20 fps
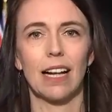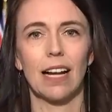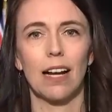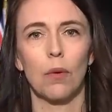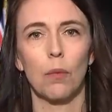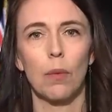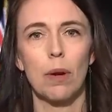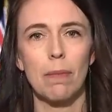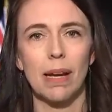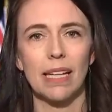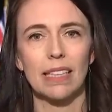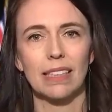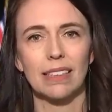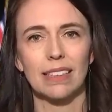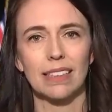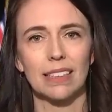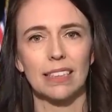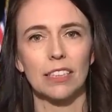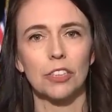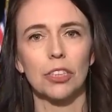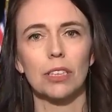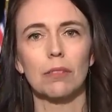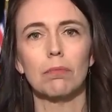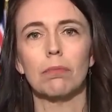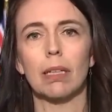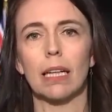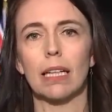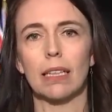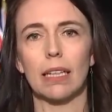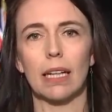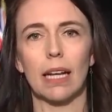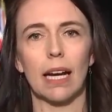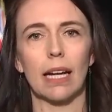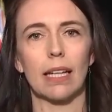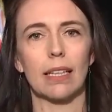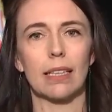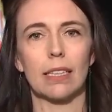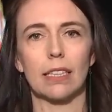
Uh, we made the decision, but uh,